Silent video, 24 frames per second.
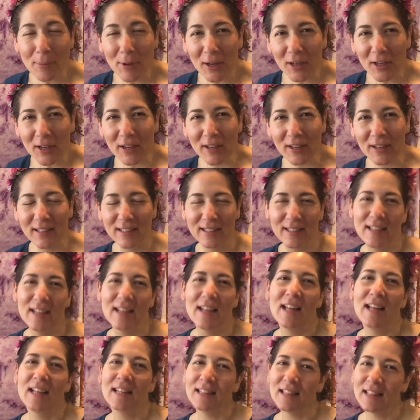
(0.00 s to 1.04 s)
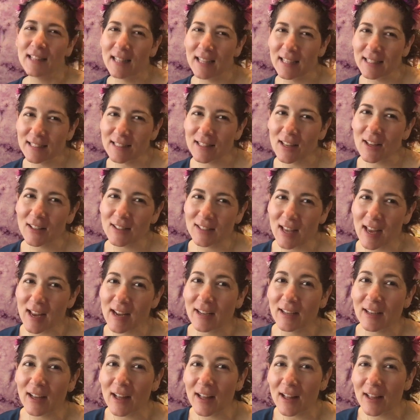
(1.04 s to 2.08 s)
book. Let's all
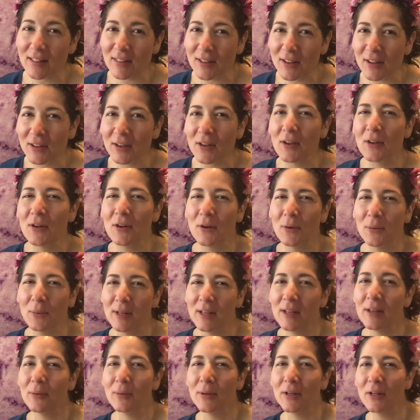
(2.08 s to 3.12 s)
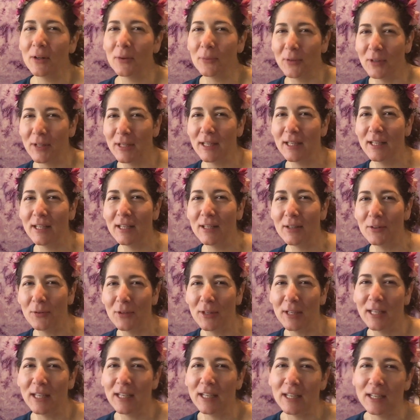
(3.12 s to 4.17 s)
take a look. We will read,
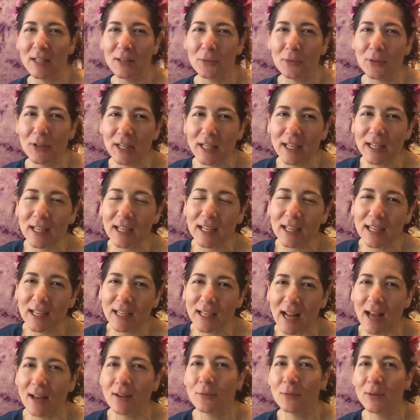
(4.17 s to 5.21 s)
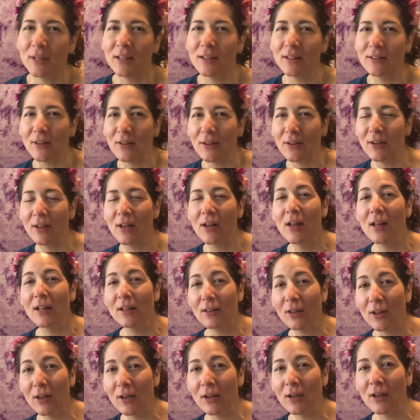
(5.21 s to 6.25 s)
read, read, and we'll look,
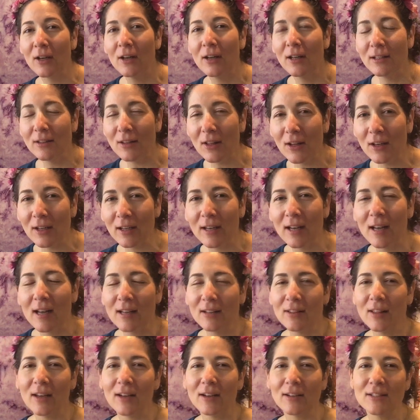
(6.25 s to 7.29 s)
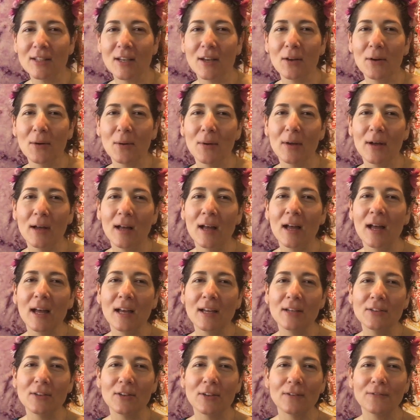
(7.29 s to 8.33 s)
look, look. There's a
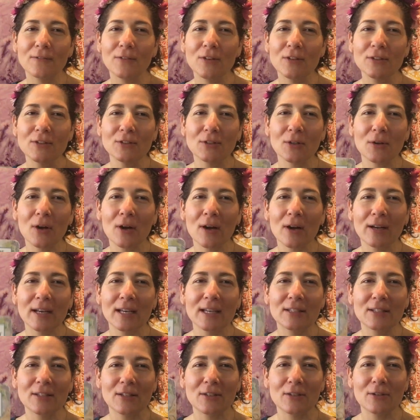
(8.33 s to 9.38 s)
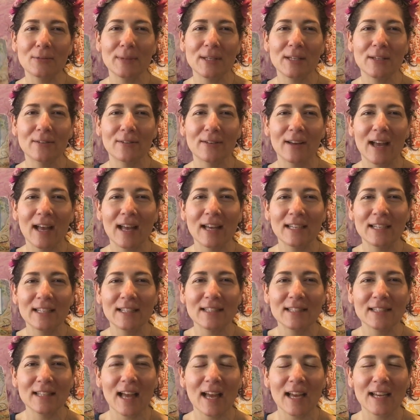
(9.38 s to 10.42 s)
wonderful story to be read
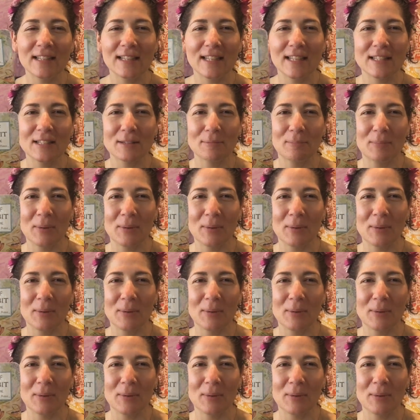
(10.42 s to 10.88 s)
inside this